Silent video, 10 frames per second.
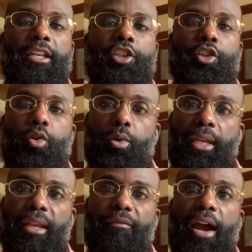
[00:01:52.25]
schooling
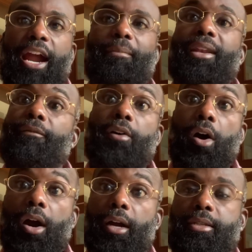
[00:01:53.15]
environment? Of
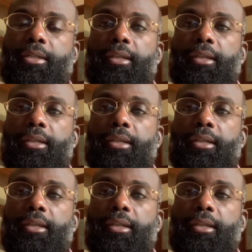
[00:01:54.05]
course.